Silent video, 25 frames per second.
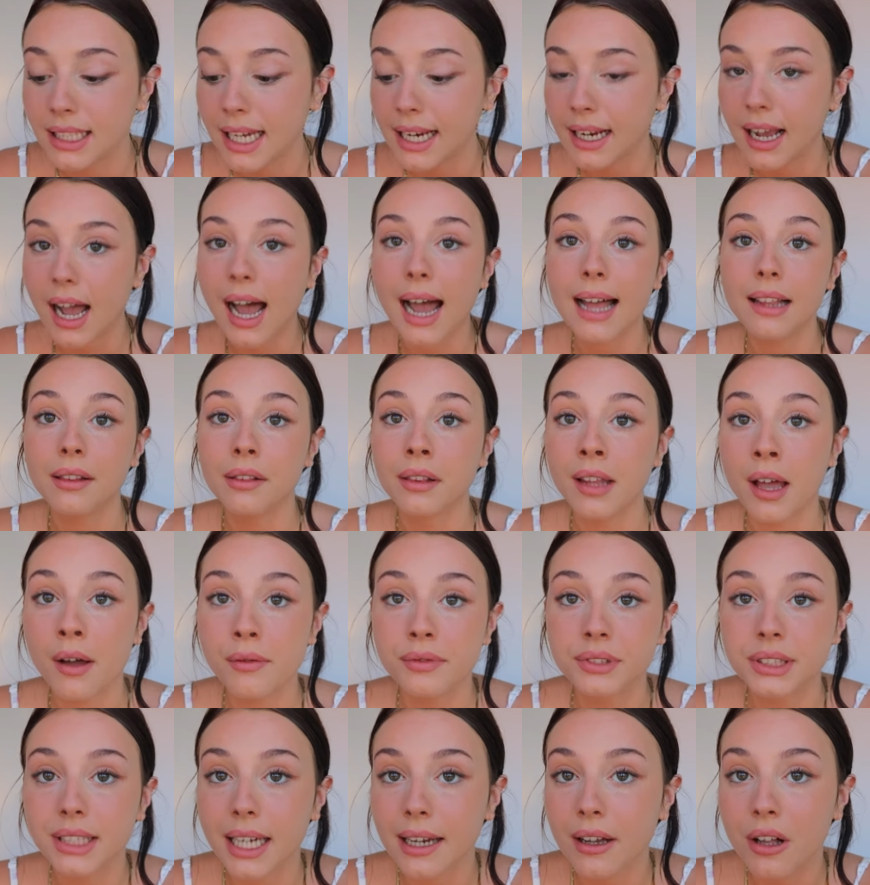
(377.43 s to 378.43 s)
Like, I
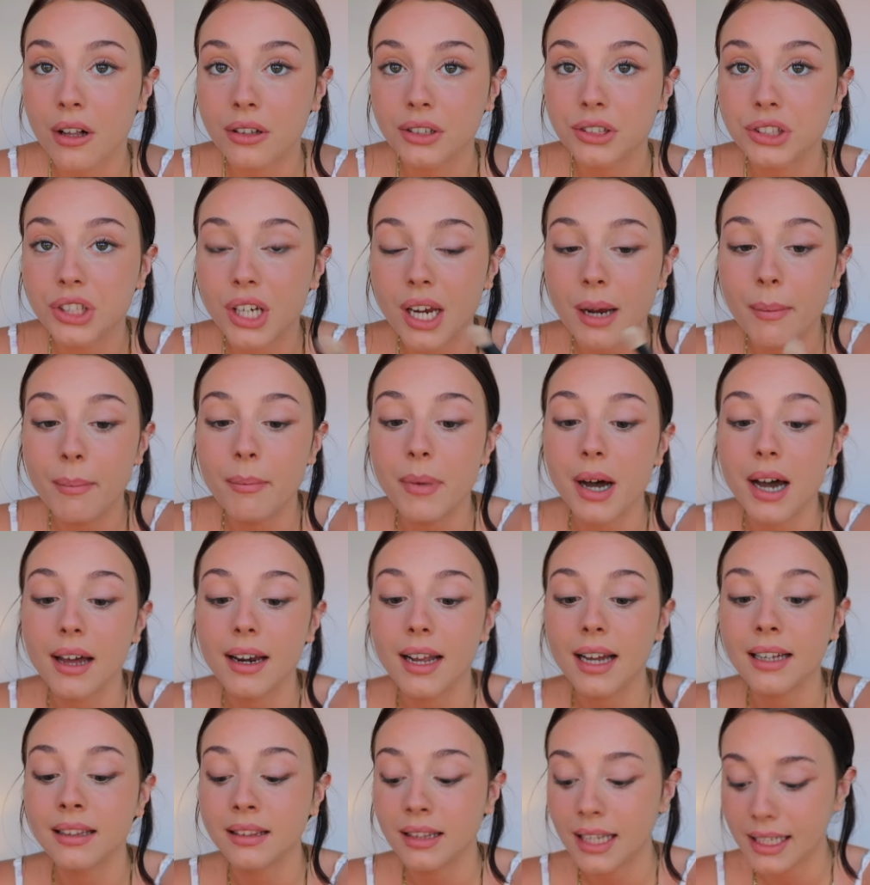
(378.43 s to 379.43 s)
love psychology,
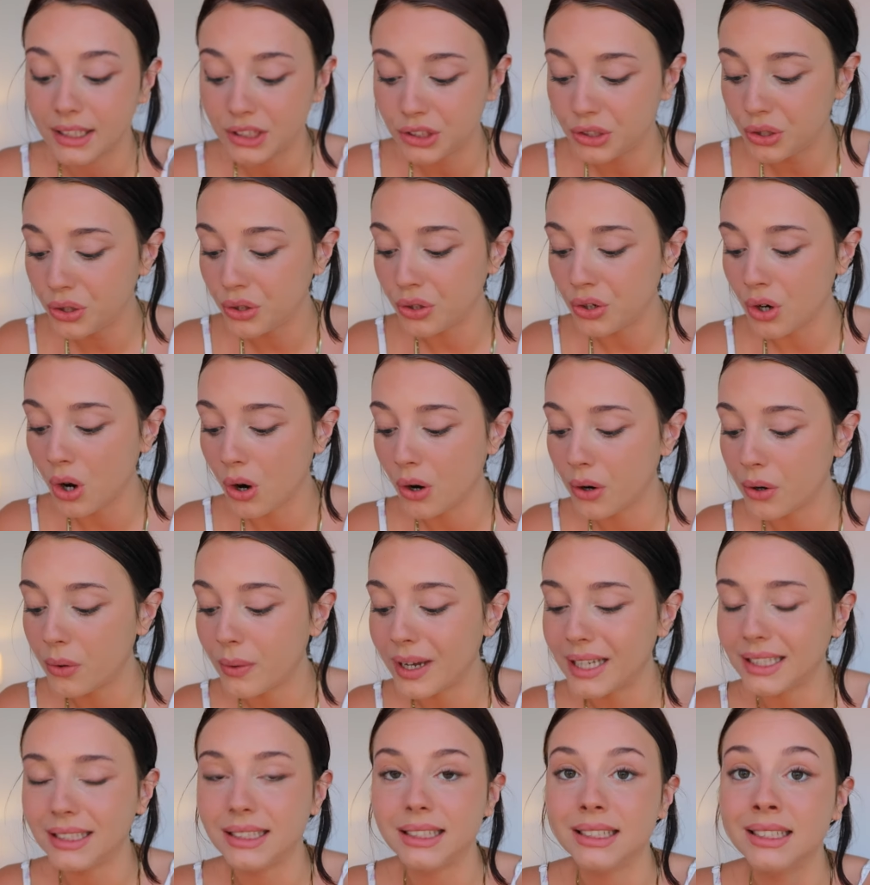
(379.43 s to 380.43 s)
but unless you know
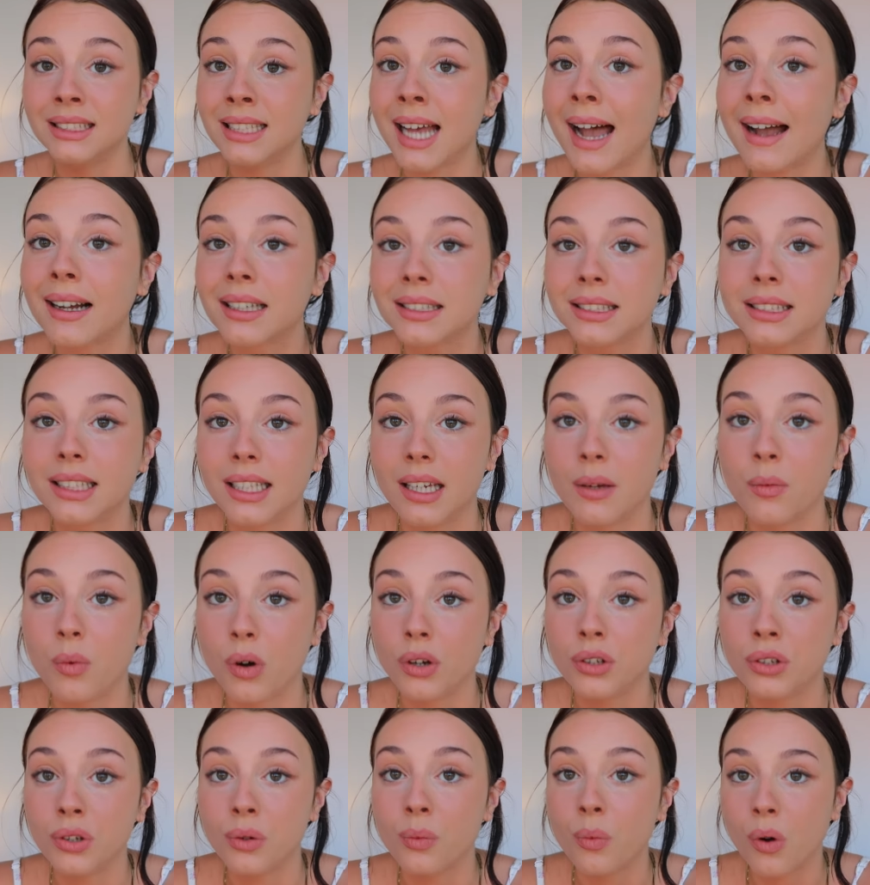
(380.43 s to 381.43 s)
exactly
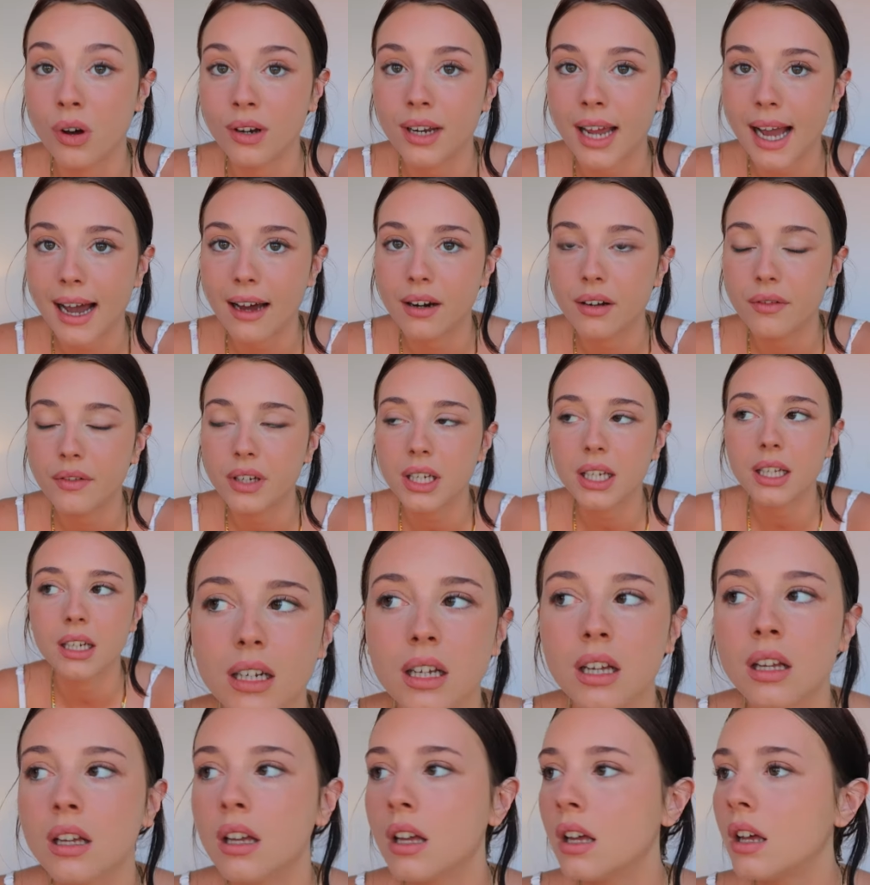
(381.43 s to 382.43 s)
what you want out of it,